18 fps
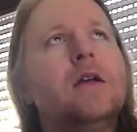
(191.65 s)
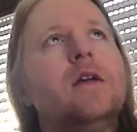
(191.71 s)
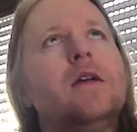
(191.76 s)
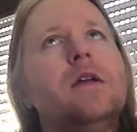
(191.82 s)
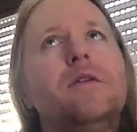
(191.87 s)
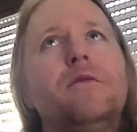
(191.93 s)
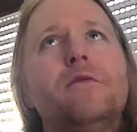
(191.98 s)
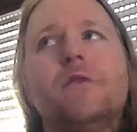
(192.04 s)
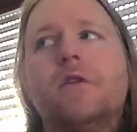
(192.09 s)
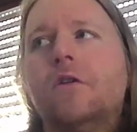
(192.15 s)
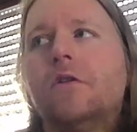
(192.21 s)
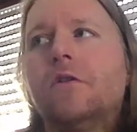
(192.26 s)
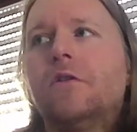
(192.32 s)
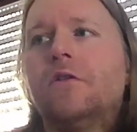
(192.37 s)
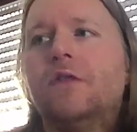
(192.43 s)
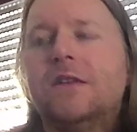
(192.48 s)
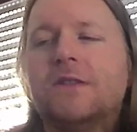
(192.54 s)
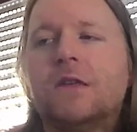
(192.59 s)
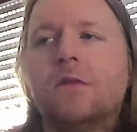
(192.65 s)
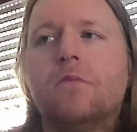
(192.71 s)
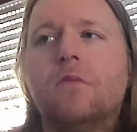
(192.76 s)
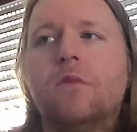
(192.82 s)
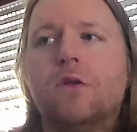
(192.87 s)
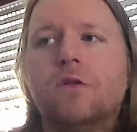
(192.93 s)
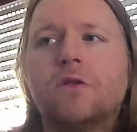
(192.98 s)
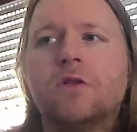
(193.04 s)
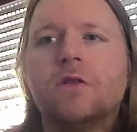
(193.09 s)
even though these
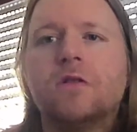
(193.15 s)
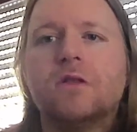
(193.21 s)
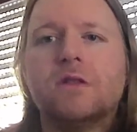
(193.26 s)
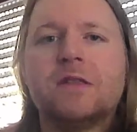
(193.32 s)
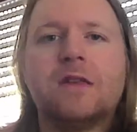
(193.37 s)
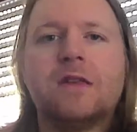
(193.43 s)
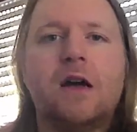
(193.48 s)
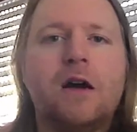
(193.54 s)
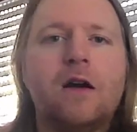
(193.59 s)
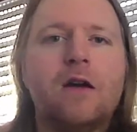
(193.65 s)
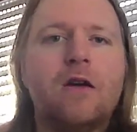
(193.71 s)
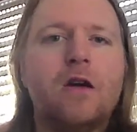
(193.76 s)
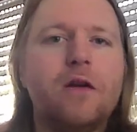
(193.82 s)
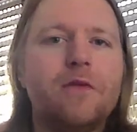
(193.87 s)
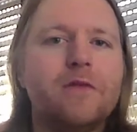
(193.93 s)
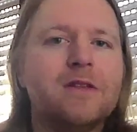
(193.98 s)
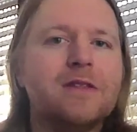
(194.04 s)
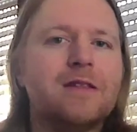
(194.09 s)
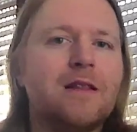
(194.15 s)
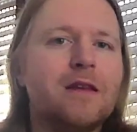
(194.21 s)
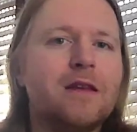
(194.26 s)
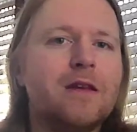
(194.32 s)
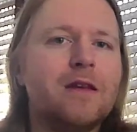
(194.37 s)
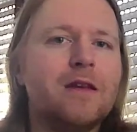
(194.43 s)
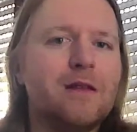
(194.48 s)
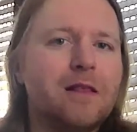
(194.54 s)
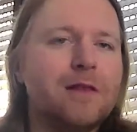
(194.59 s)
emotions are
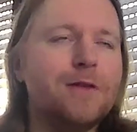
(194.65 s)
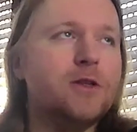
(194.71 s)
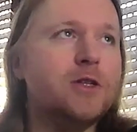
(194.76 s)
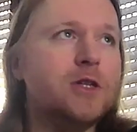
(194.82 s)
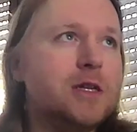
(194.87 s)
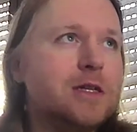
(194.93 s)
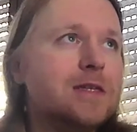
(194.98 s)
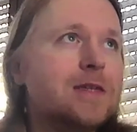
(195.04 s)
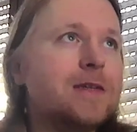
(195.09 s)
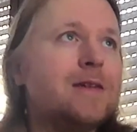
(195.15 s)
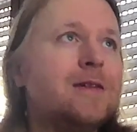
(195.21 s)
obviously legit